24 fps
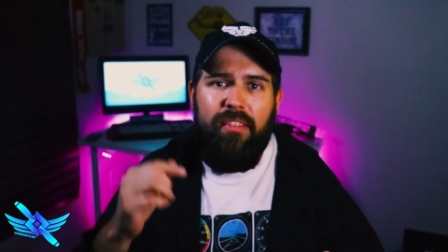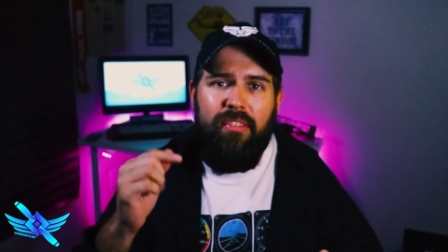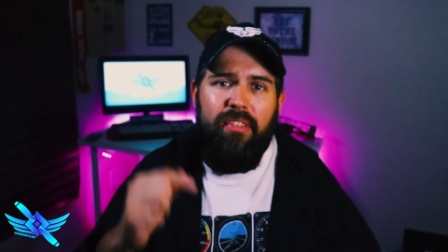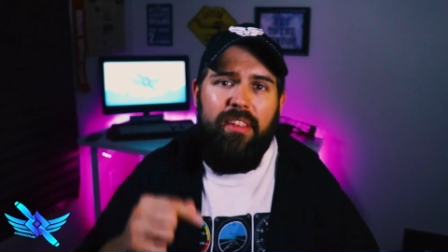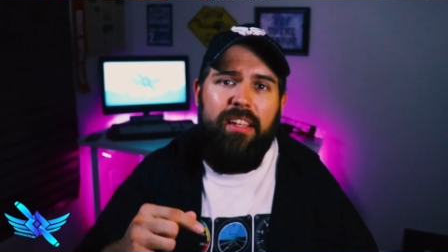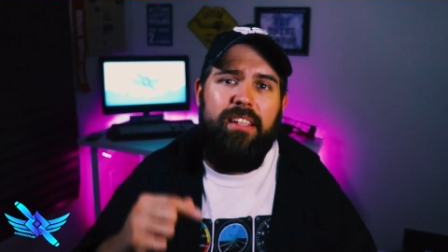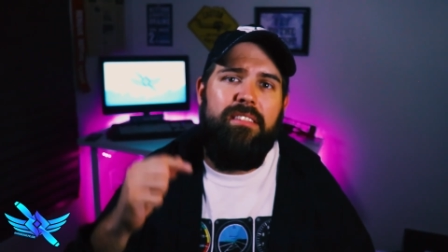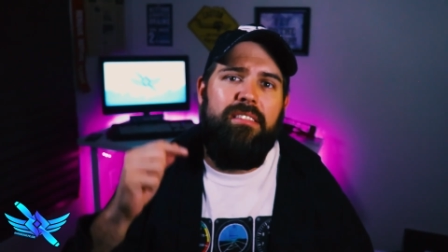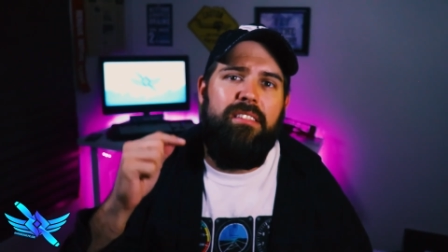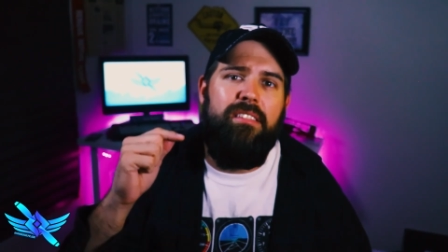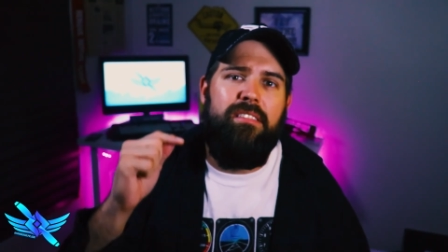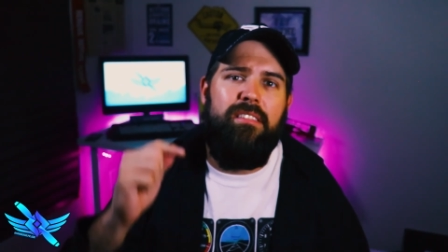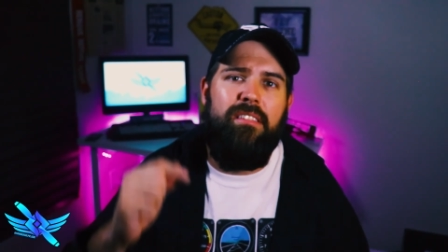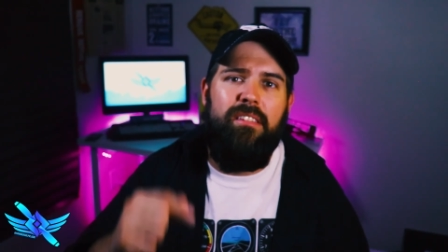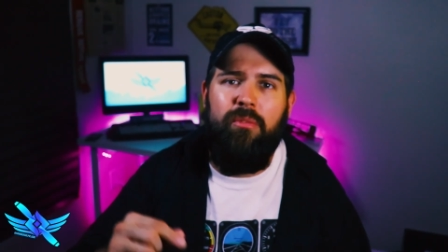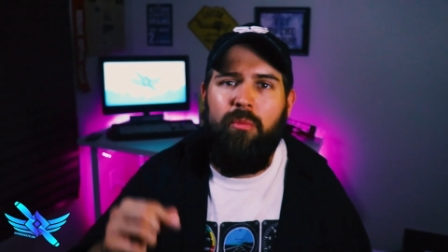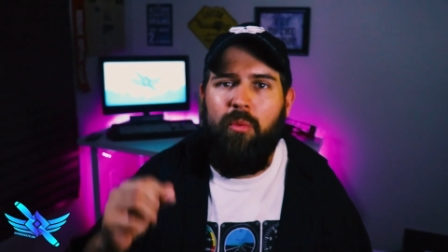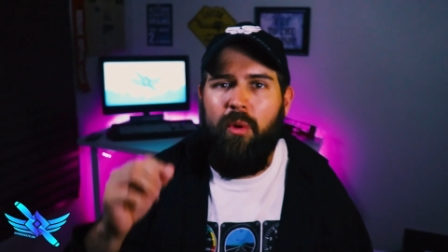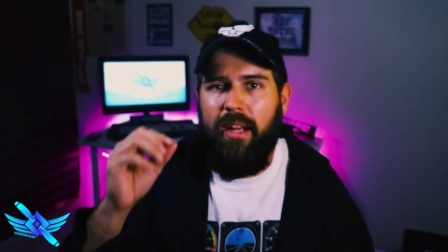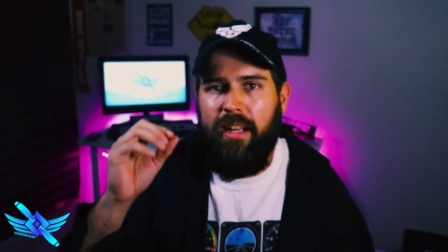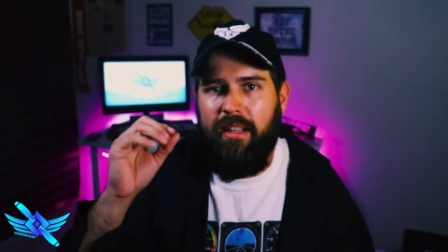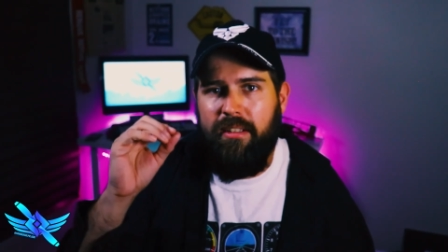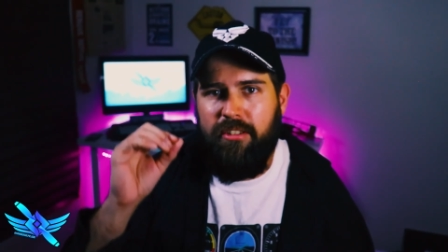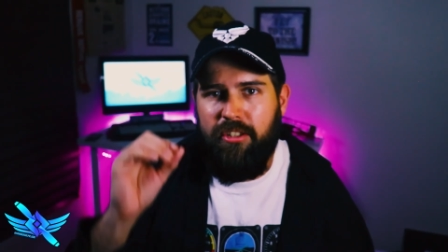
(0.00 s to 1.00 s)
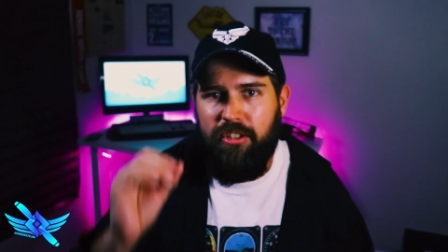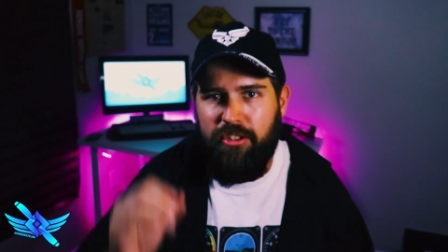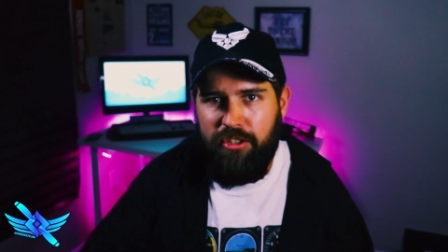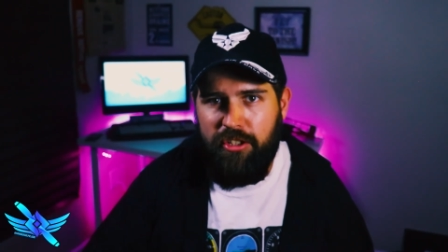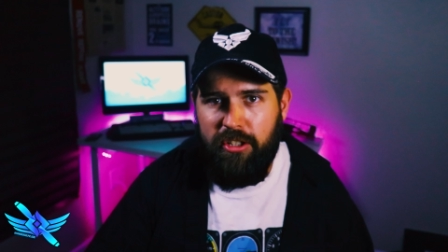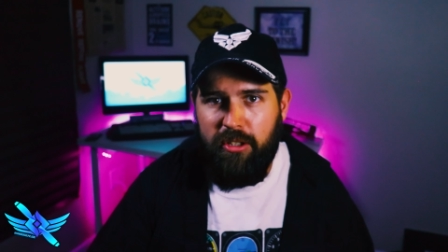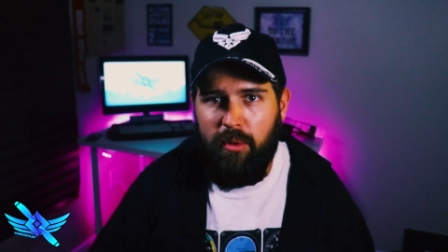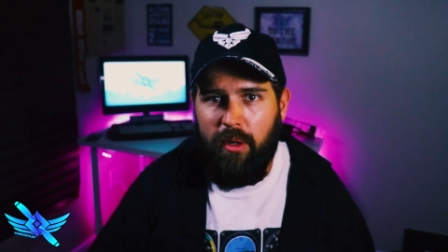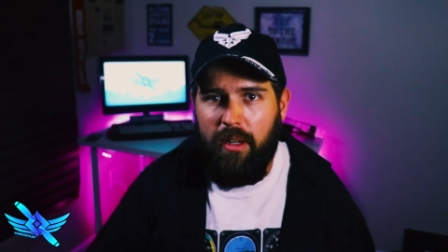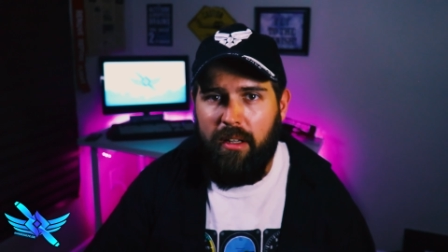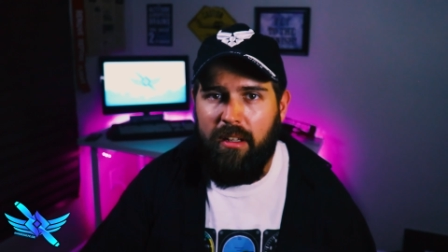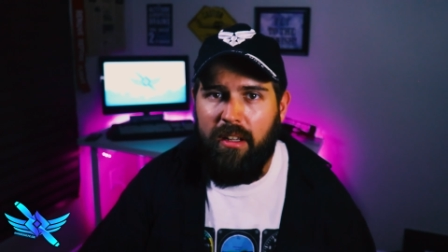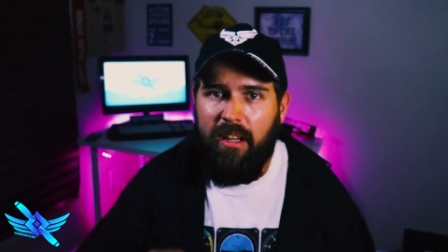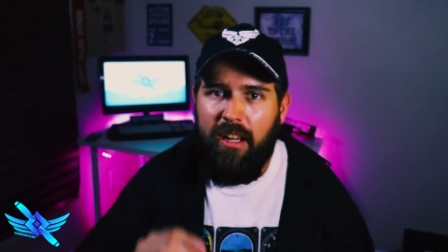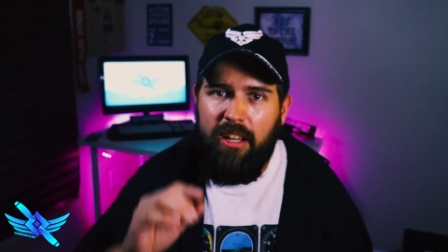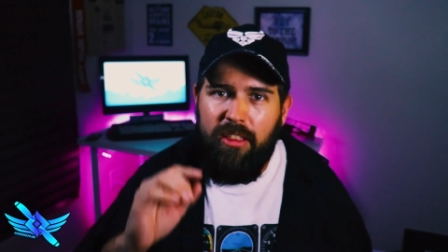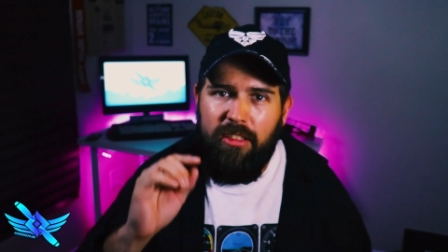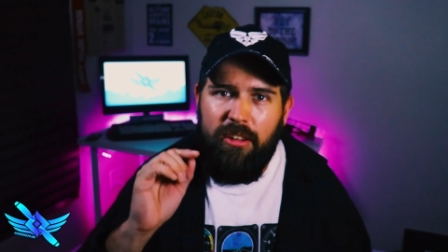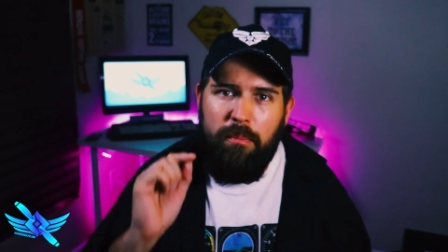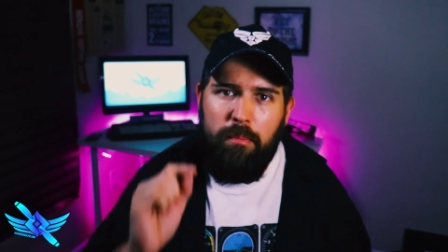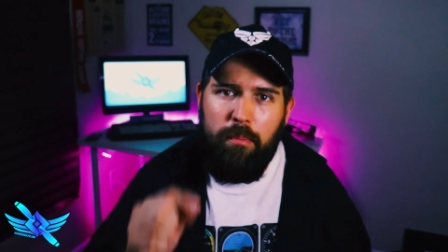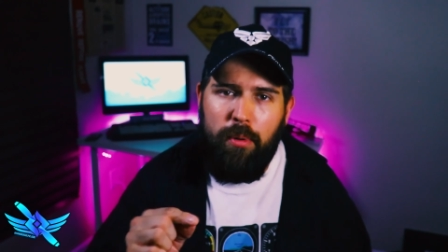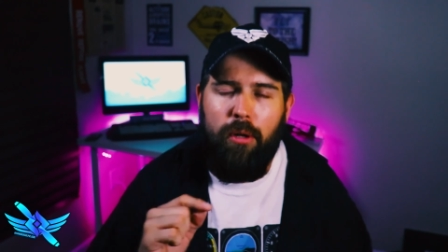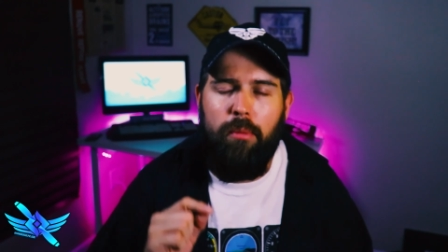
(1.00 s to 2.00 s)
This is the way to do it,
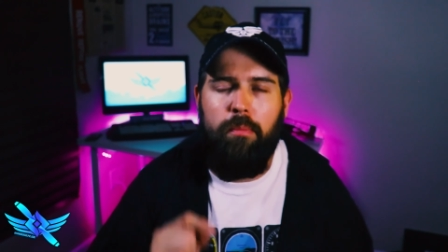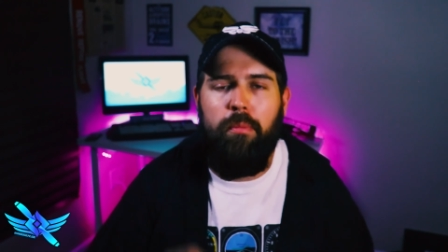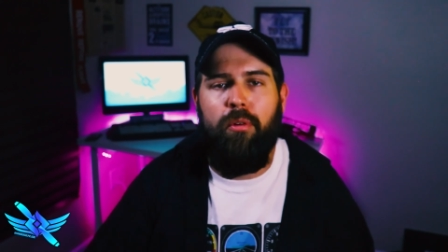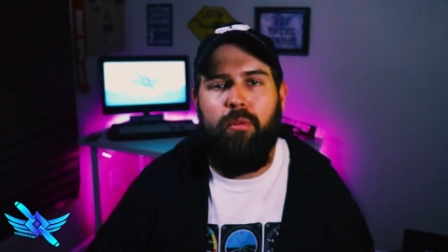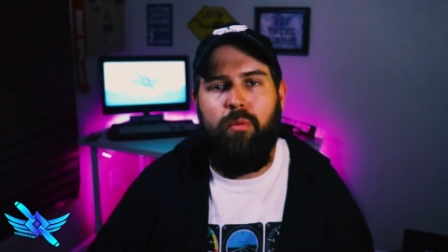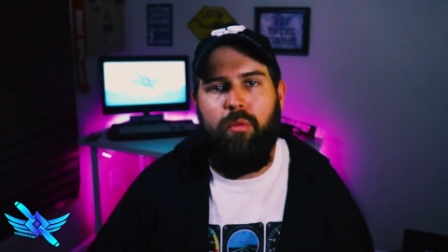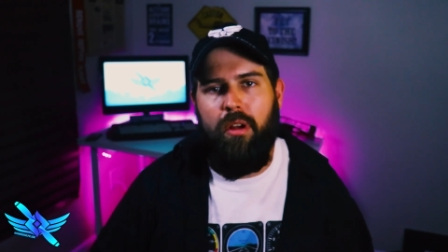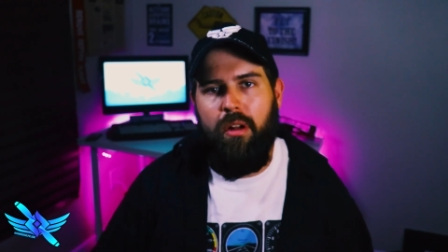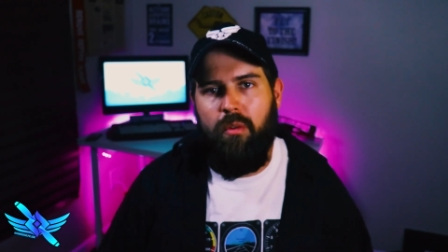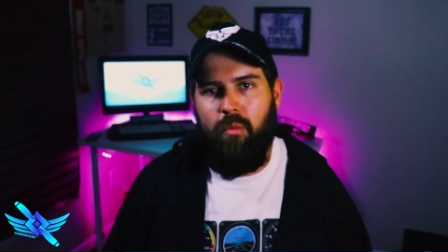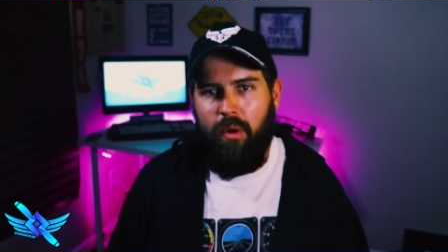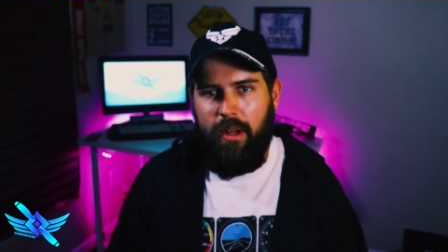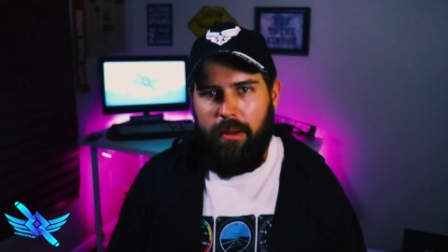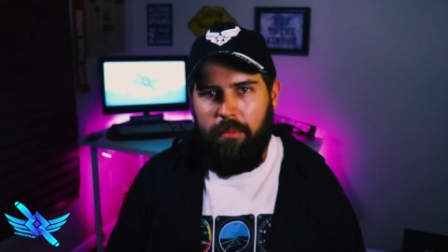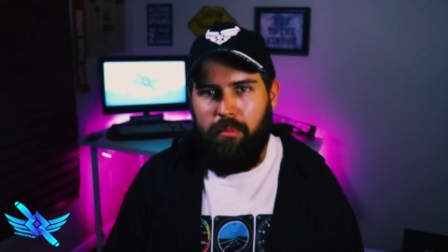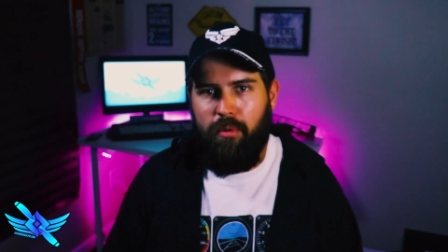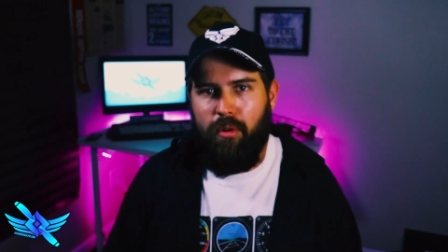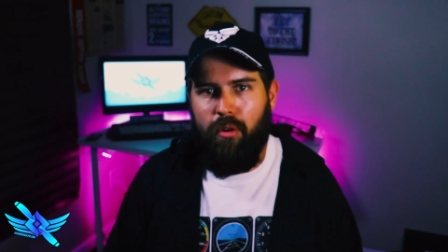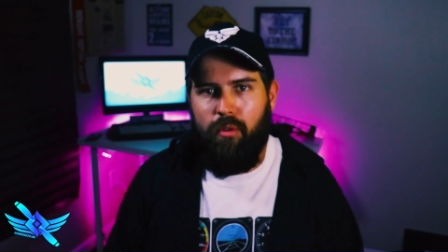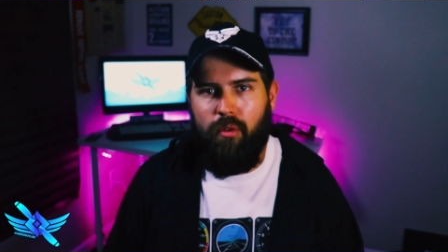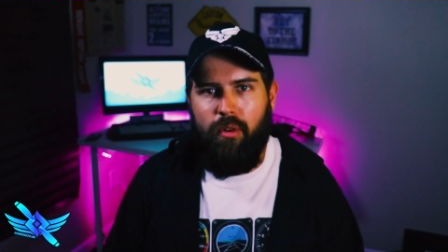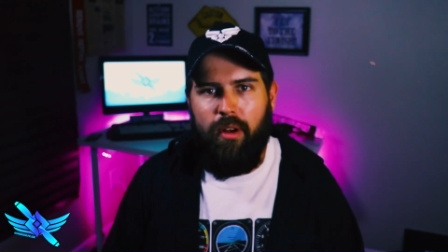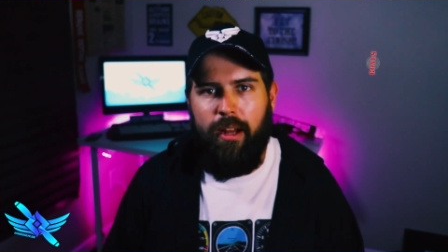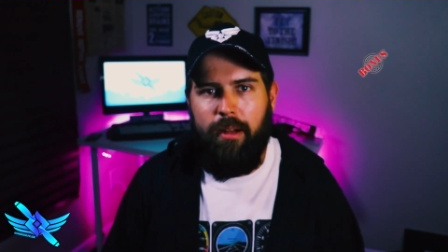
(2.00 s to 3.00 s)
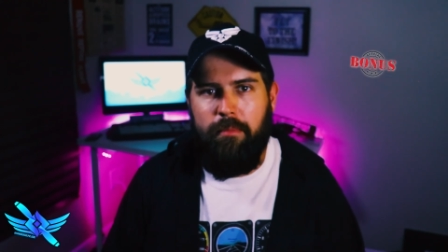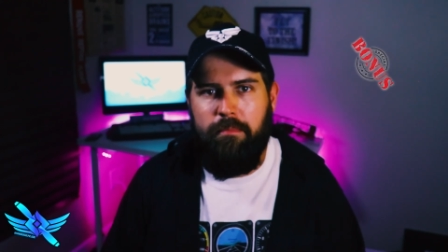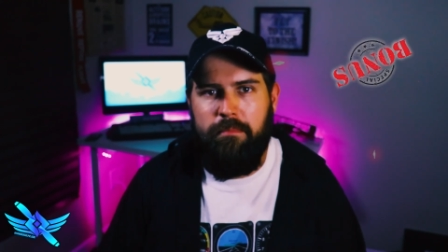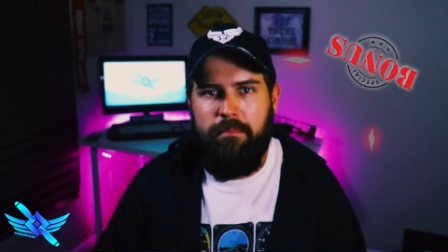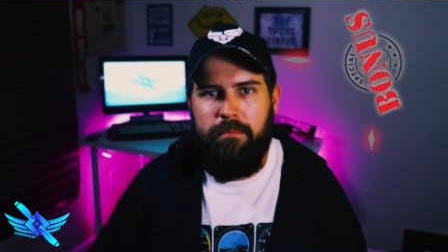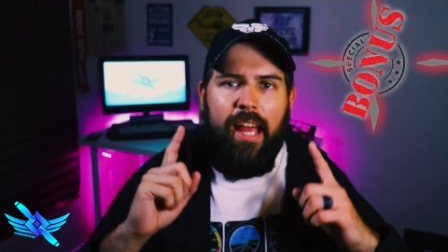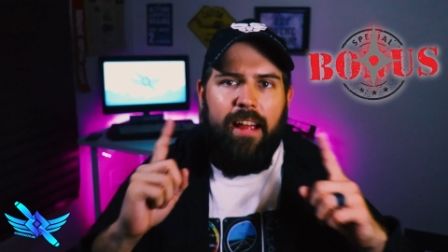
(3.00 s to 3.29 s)
the Purple Runway Program.